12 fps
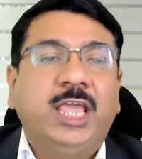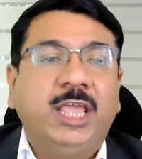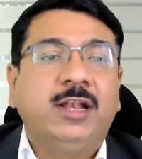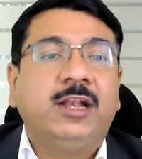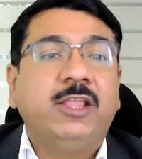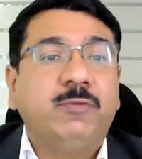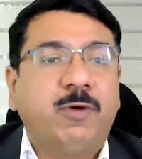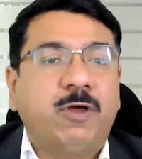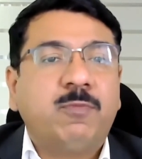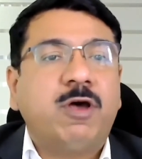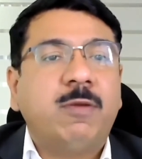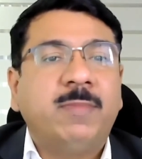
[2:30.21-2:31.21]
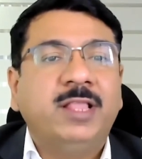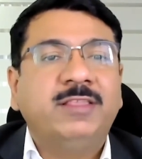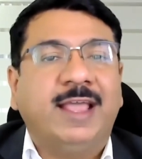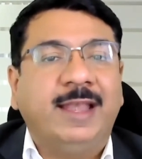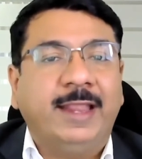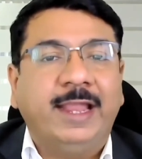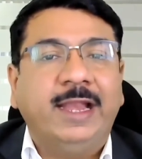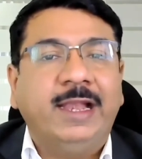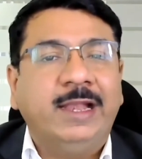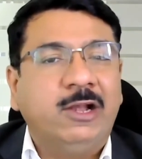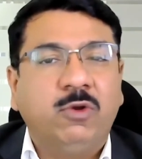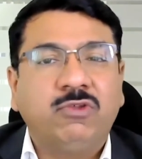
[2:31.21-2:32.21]
increase performance and
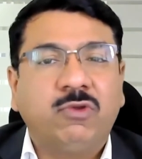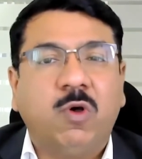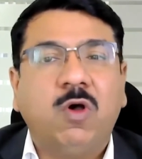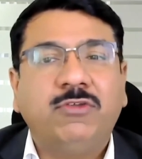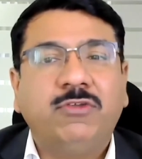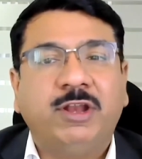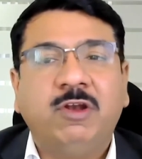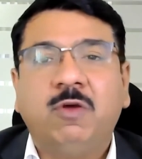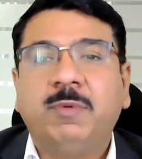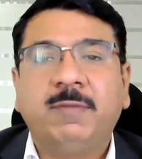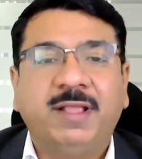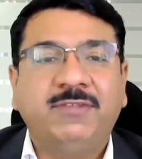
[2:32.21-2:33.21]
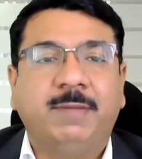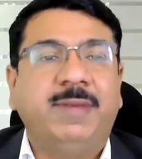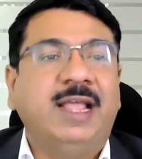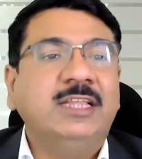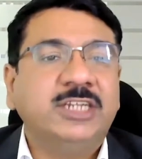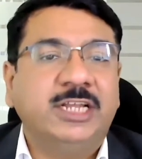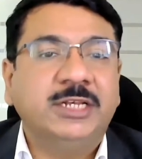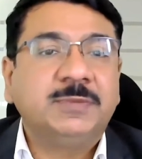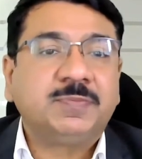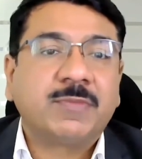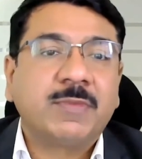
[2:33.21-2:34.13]
yield, reduce cost and optimize supply chain.